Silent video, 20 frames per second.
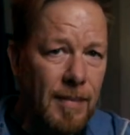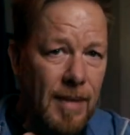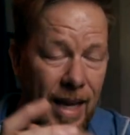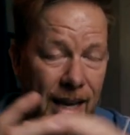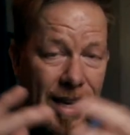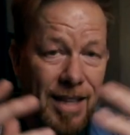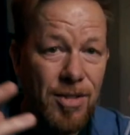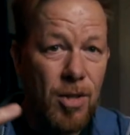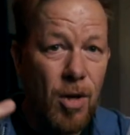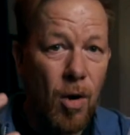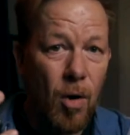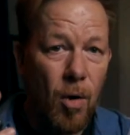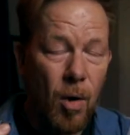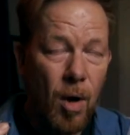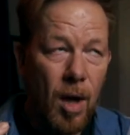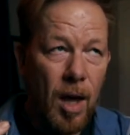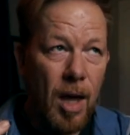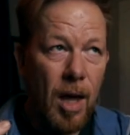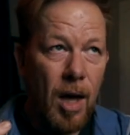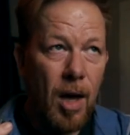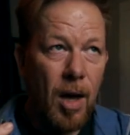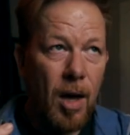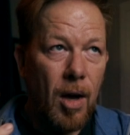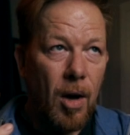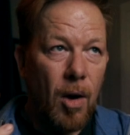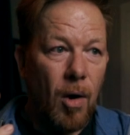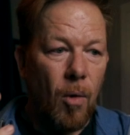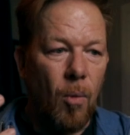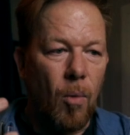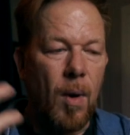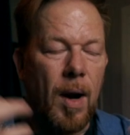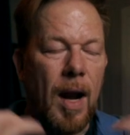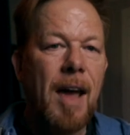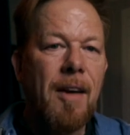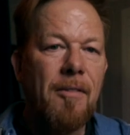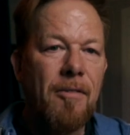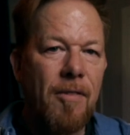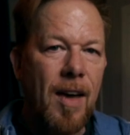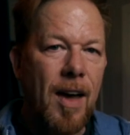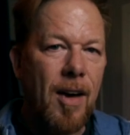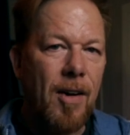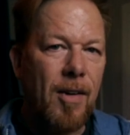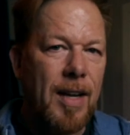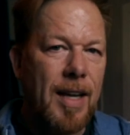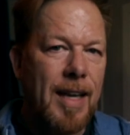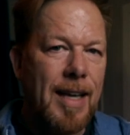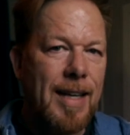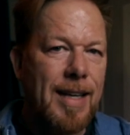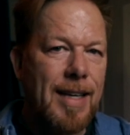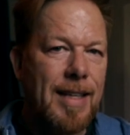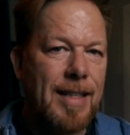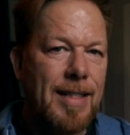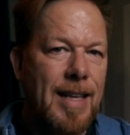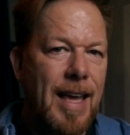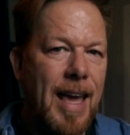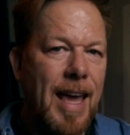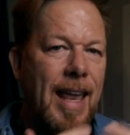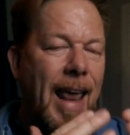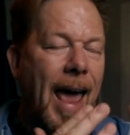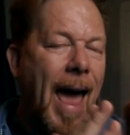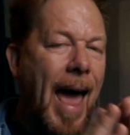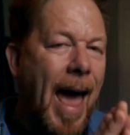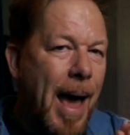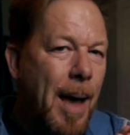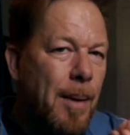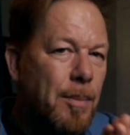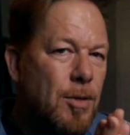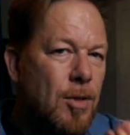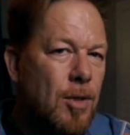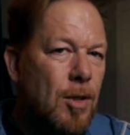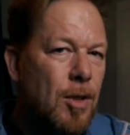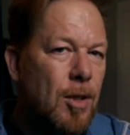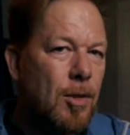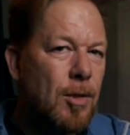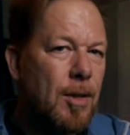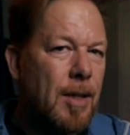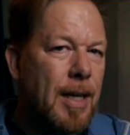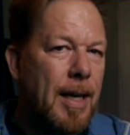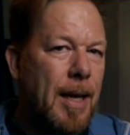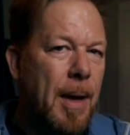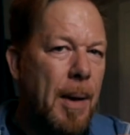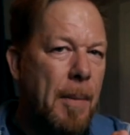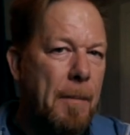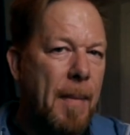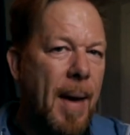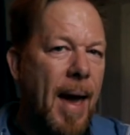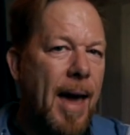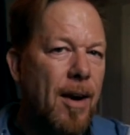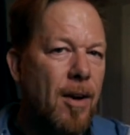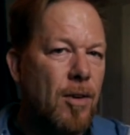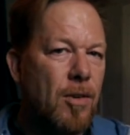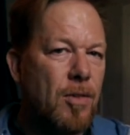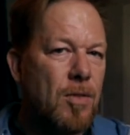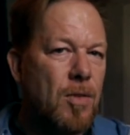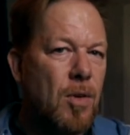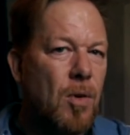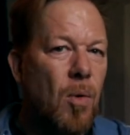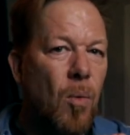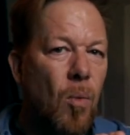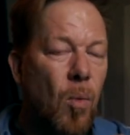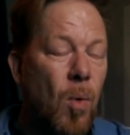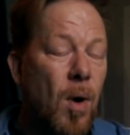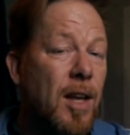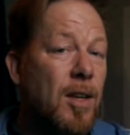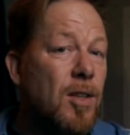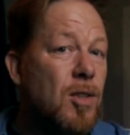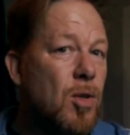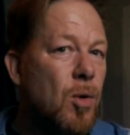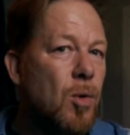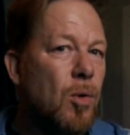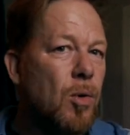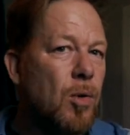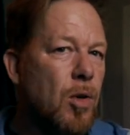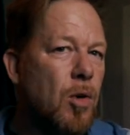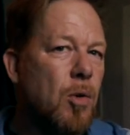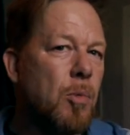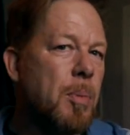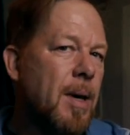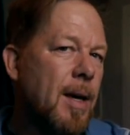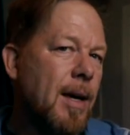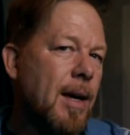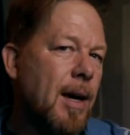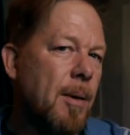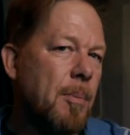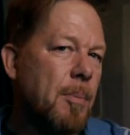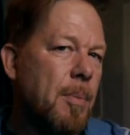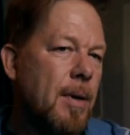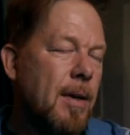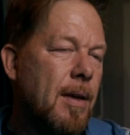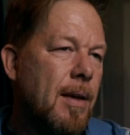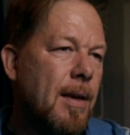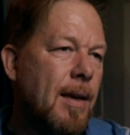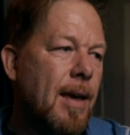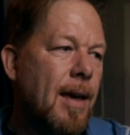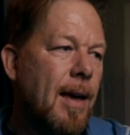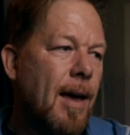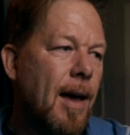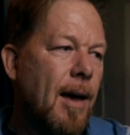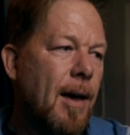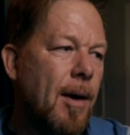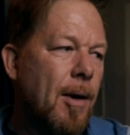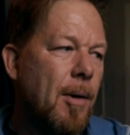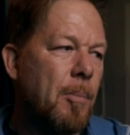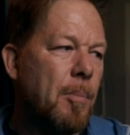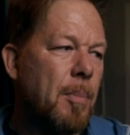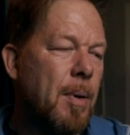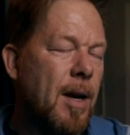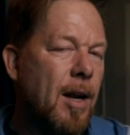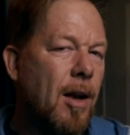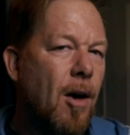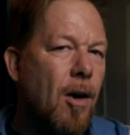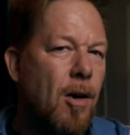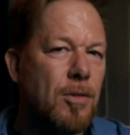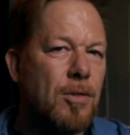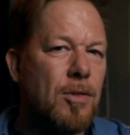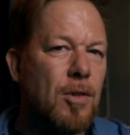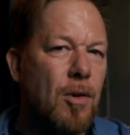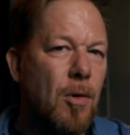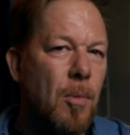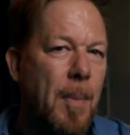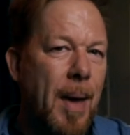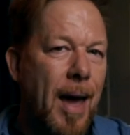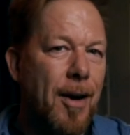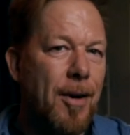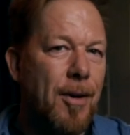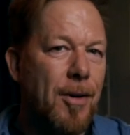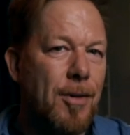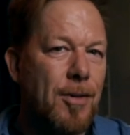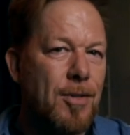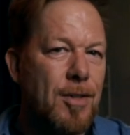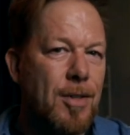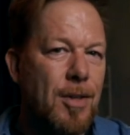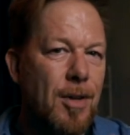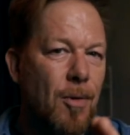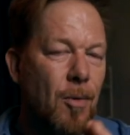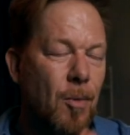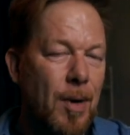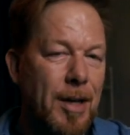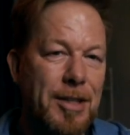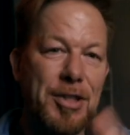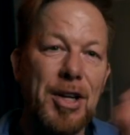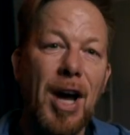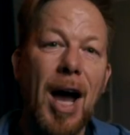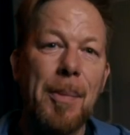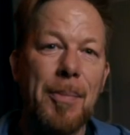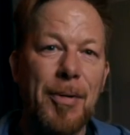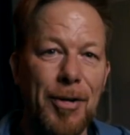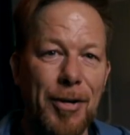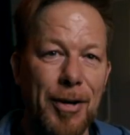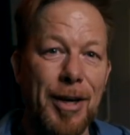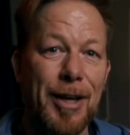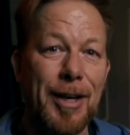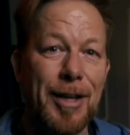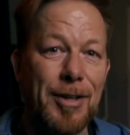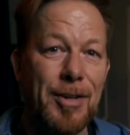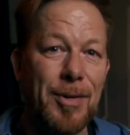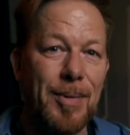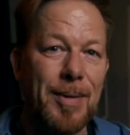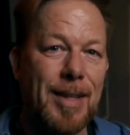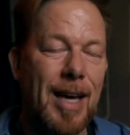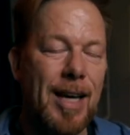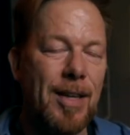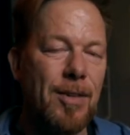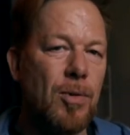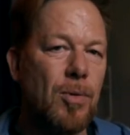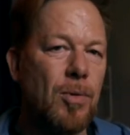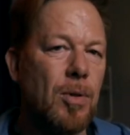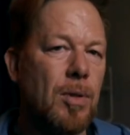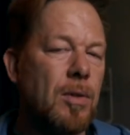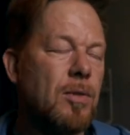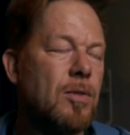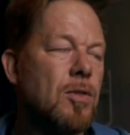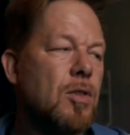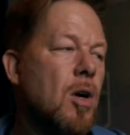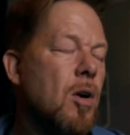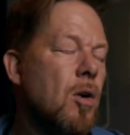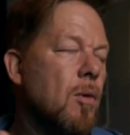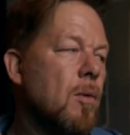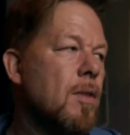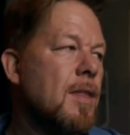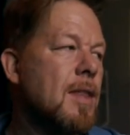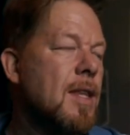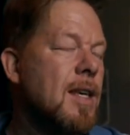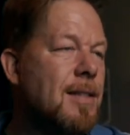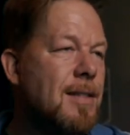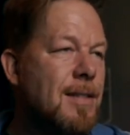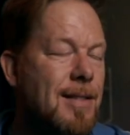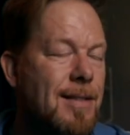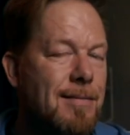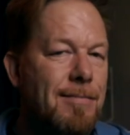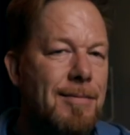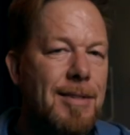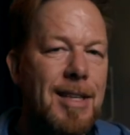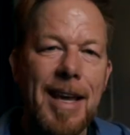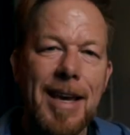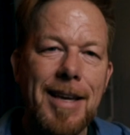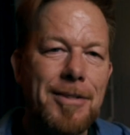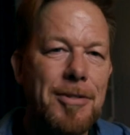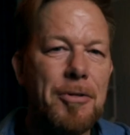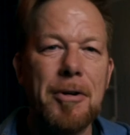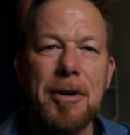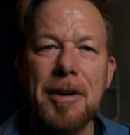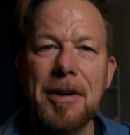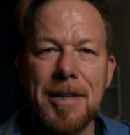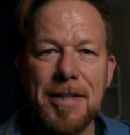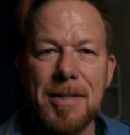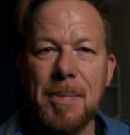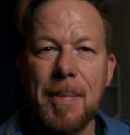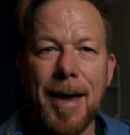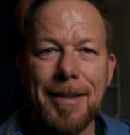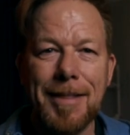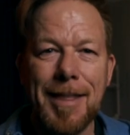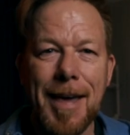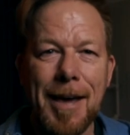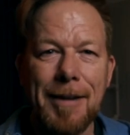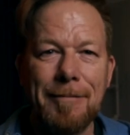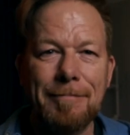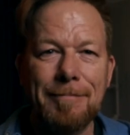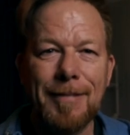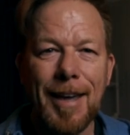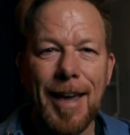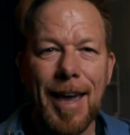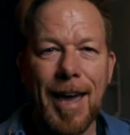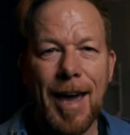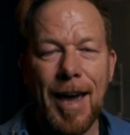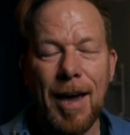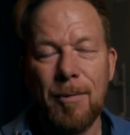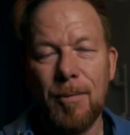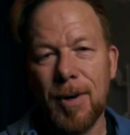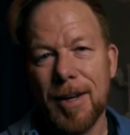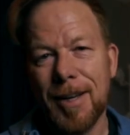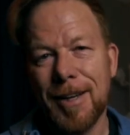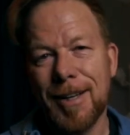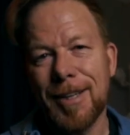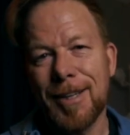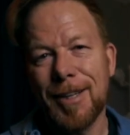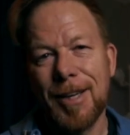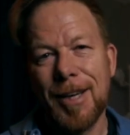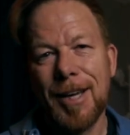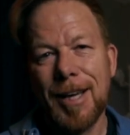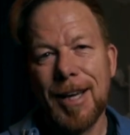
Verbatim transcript: And so what I've found is it absolutely matters what tool you pick up, um, but it also matters what job you're gonna do with that tool. So this today's story is about that. And we're gonna